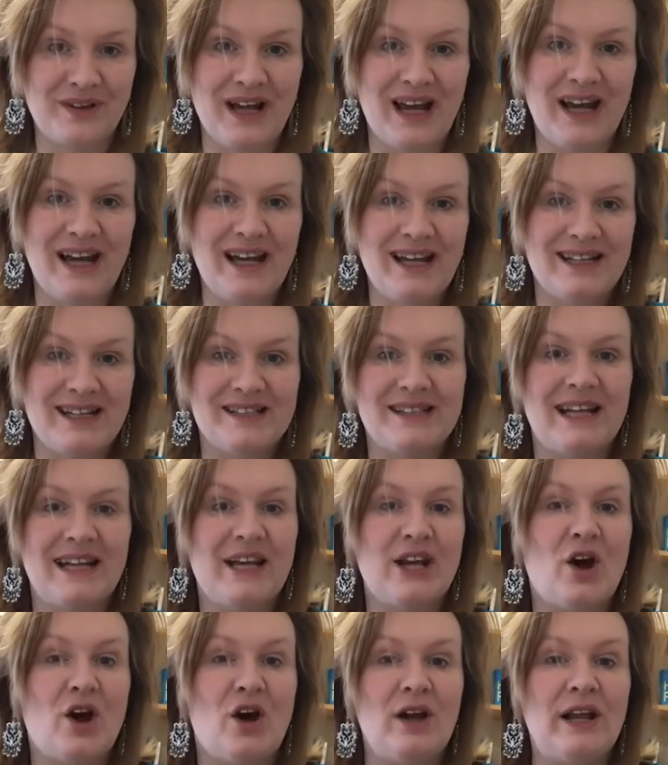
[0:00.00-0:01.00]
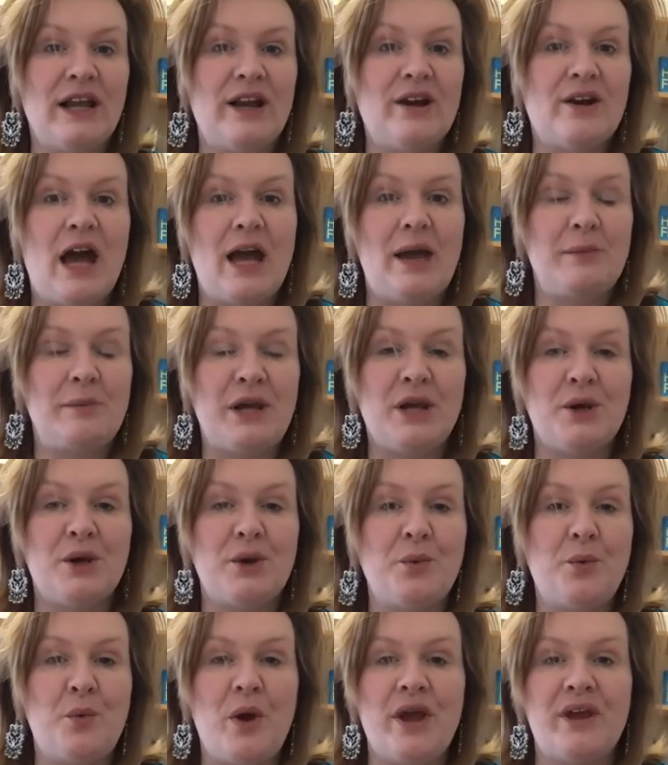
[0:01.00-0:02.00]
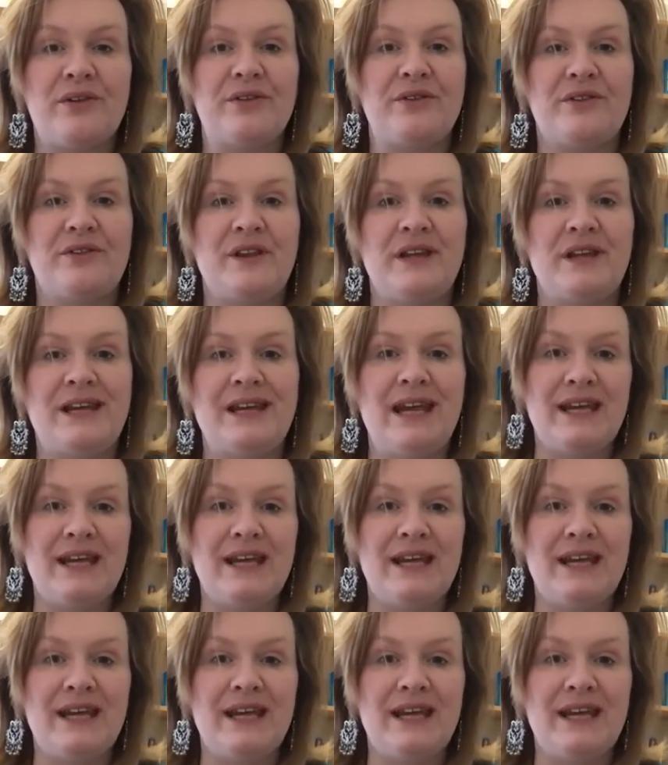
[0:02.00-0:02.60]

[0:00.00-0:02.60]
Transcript: Hi, it's Elaine Collier. I'm here with the